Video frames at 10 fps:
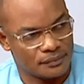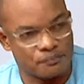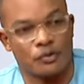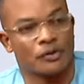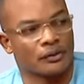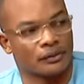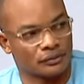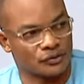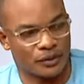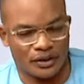
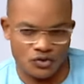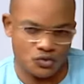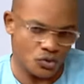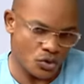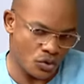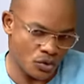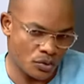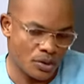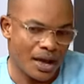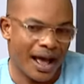protocol to get to know
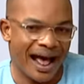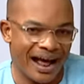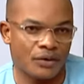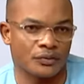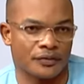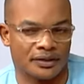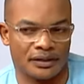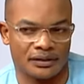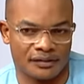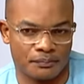how the
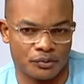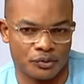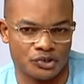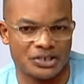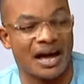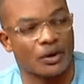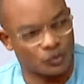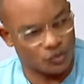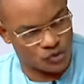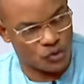king is approached, how
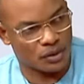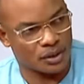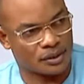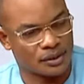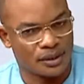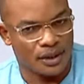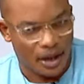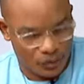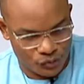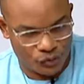to talk,
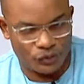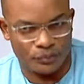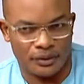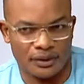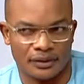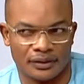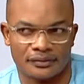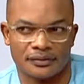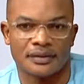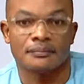how to
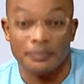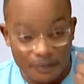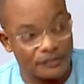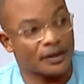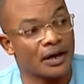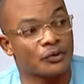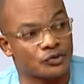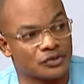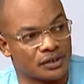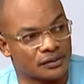communicate, maybe even how
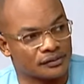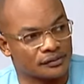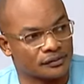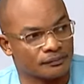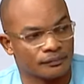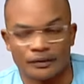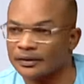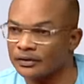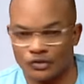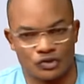to dress.
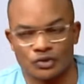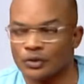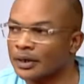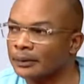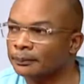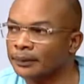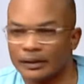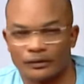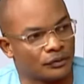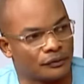He didn't show up
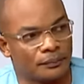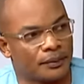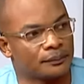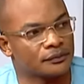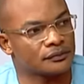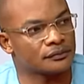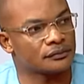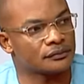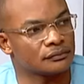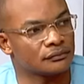like John the
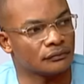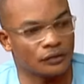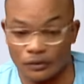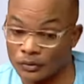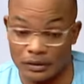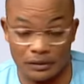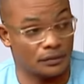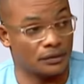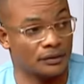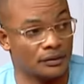Baptist. You know,
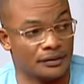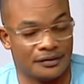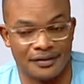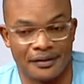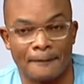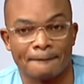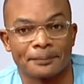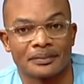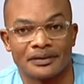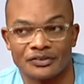in
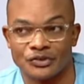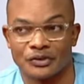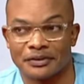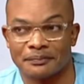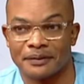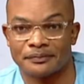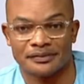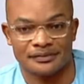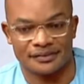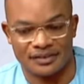John the
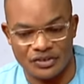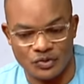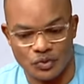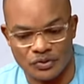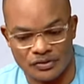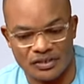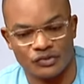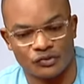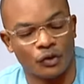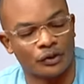Baptist,
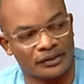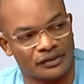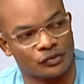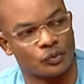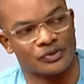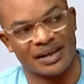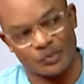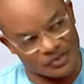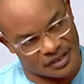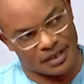his audience was
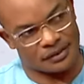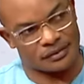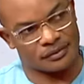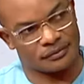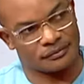outside,